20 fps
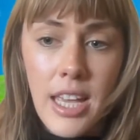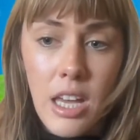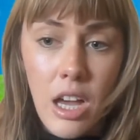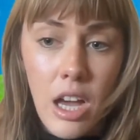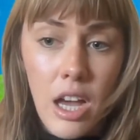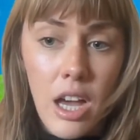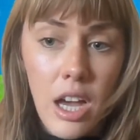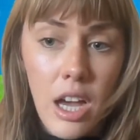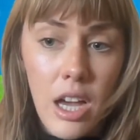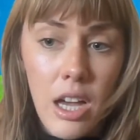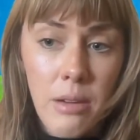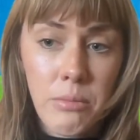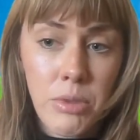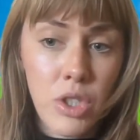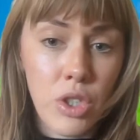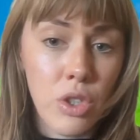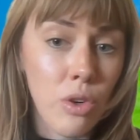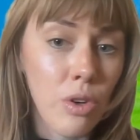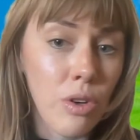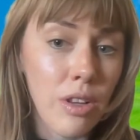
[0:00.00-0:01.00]
I'm
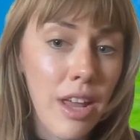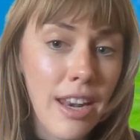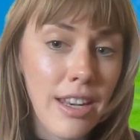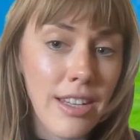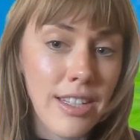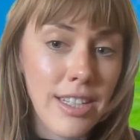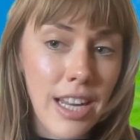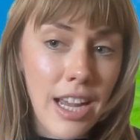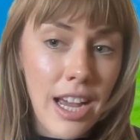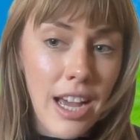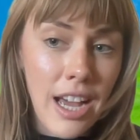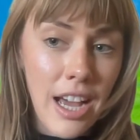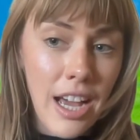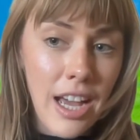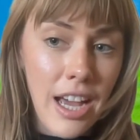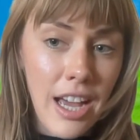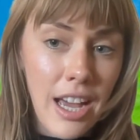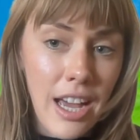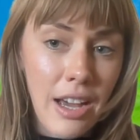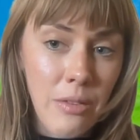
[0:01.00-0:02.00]
sure
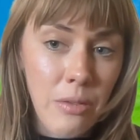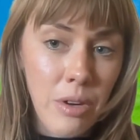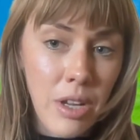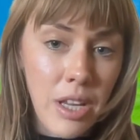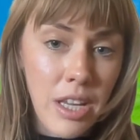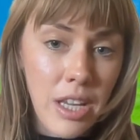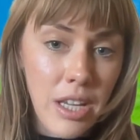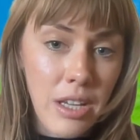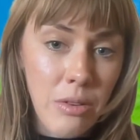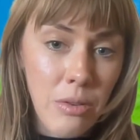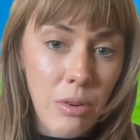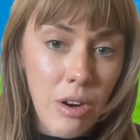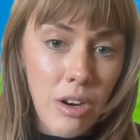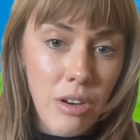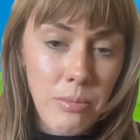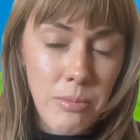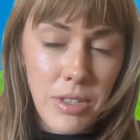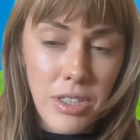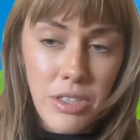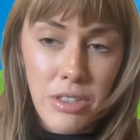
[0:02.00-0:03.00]
that we
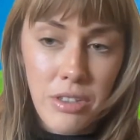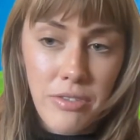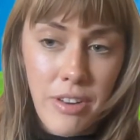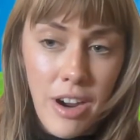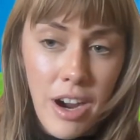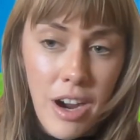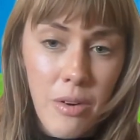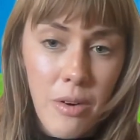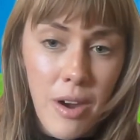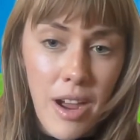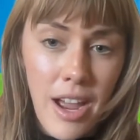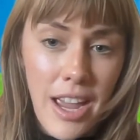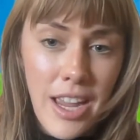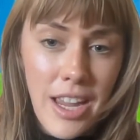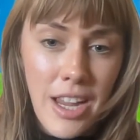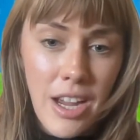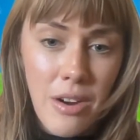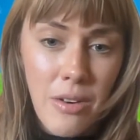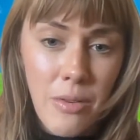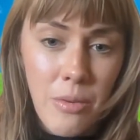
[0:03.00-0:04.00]
won't be too far
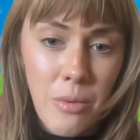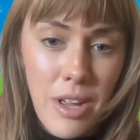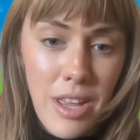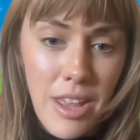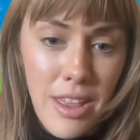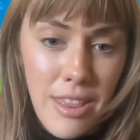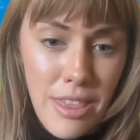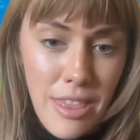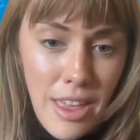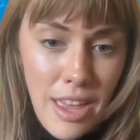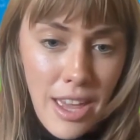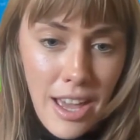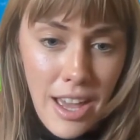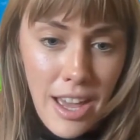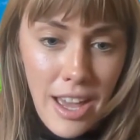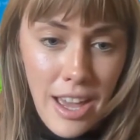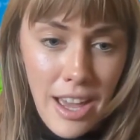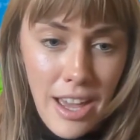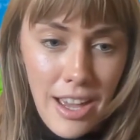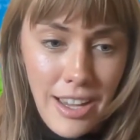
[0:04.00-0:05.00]
away with
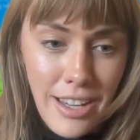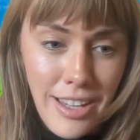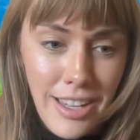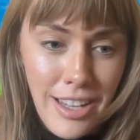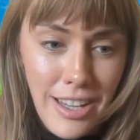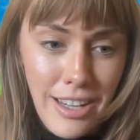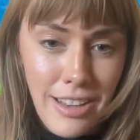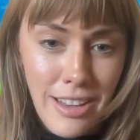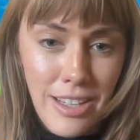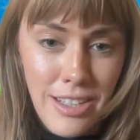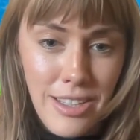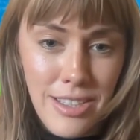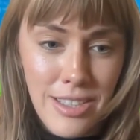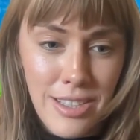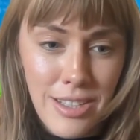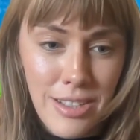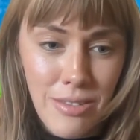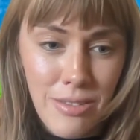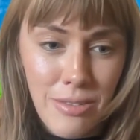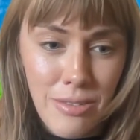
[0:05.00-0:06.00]
getting things
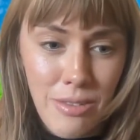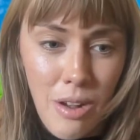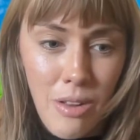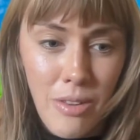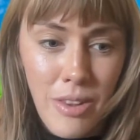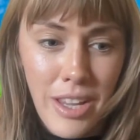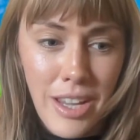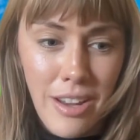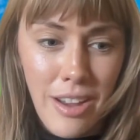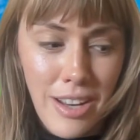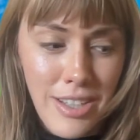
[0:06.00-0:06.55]
rolling.